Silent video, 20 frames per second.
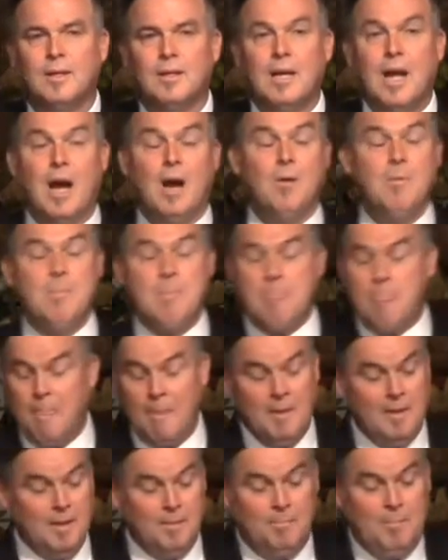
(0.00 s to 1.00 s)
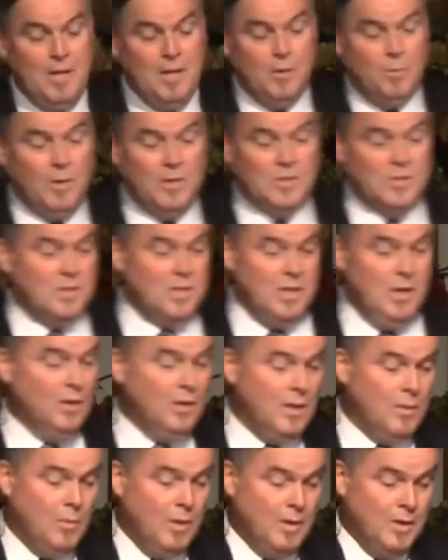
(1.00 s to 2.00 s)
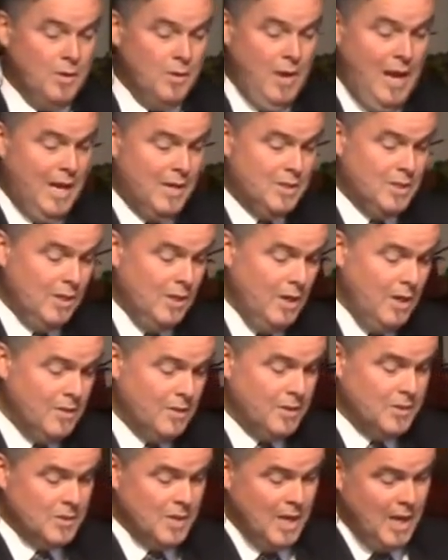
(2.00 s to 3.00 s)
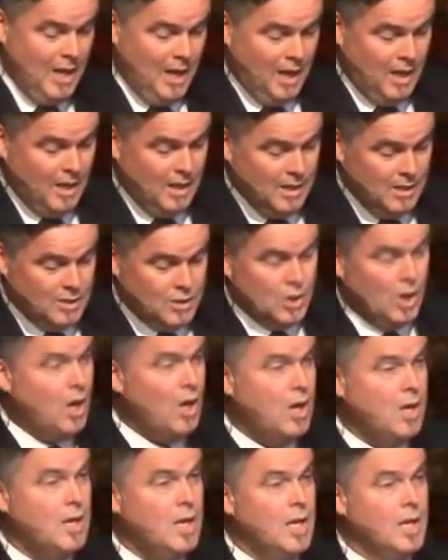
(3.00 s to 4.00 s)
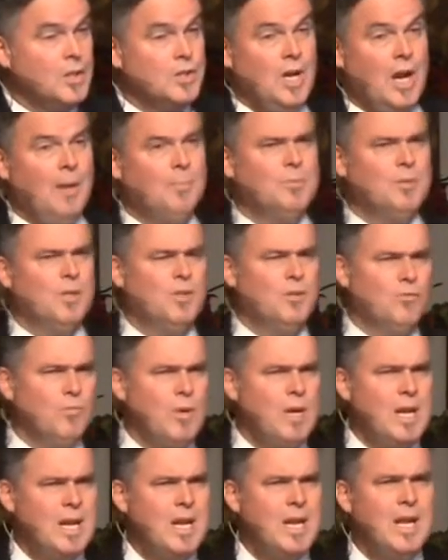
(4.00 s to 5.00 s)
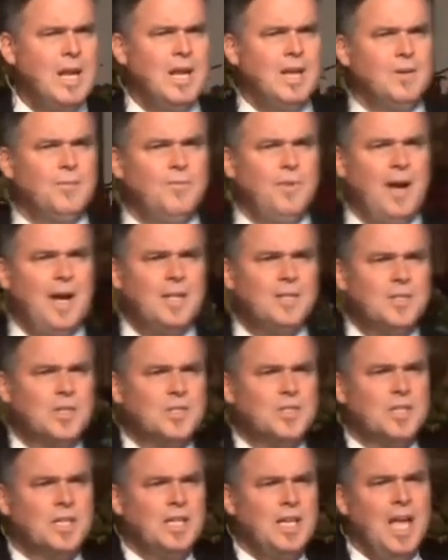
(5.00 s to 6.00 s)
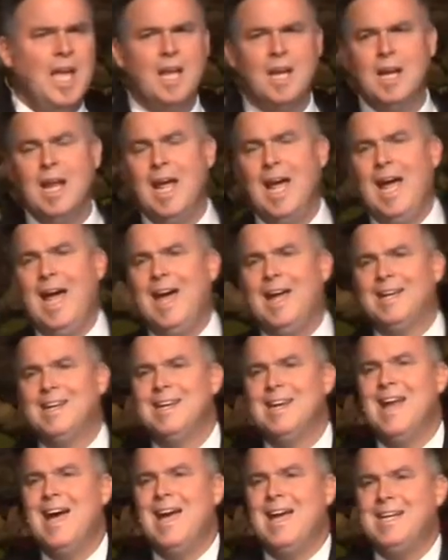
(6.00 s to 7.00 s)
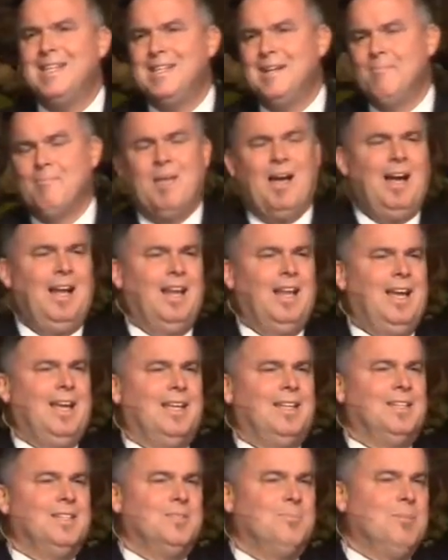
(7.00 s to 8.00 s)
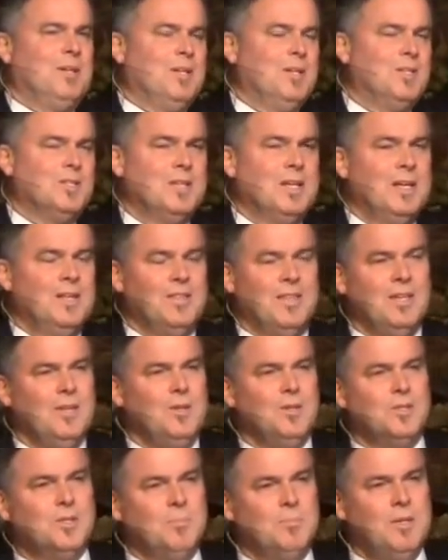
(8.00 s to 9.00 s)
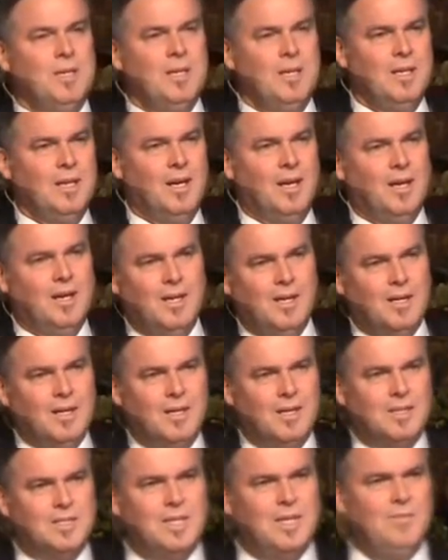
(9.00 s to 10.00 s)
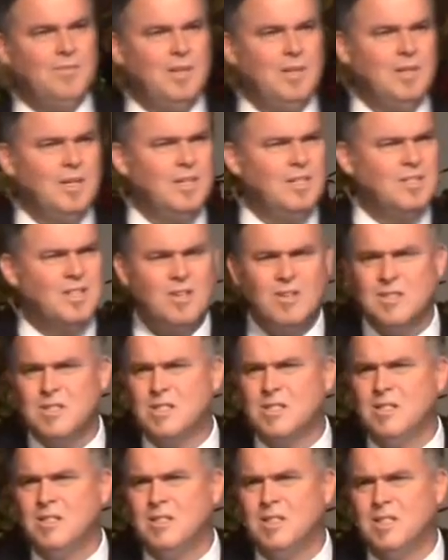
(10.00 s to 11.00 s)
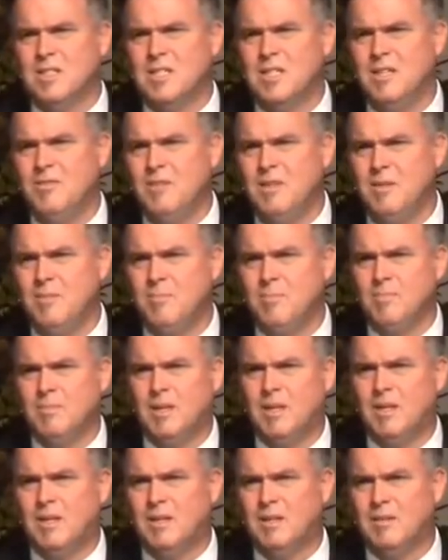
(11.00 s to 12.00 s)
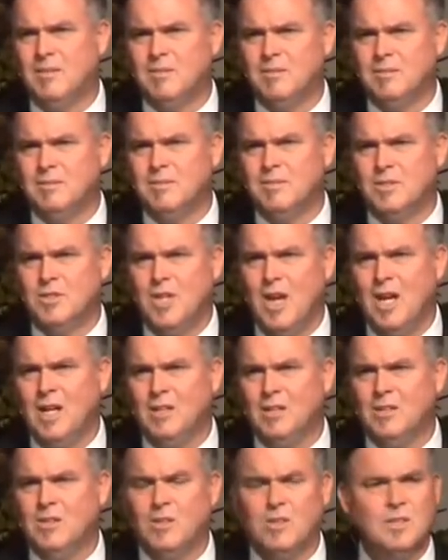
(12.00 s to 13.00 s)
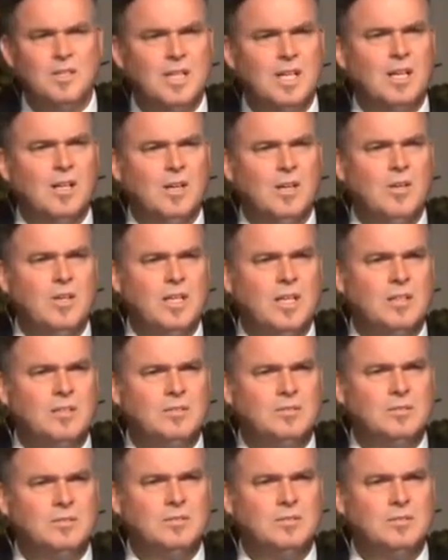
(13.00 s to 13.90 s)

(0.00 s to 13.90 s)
Now, Peter wasn't the only one who had to learn this. Uh, John chapter 3 finds us again at night. I like this because there used to be uh, a, TV. Is there still a TV uh, channel called Nickelodeon?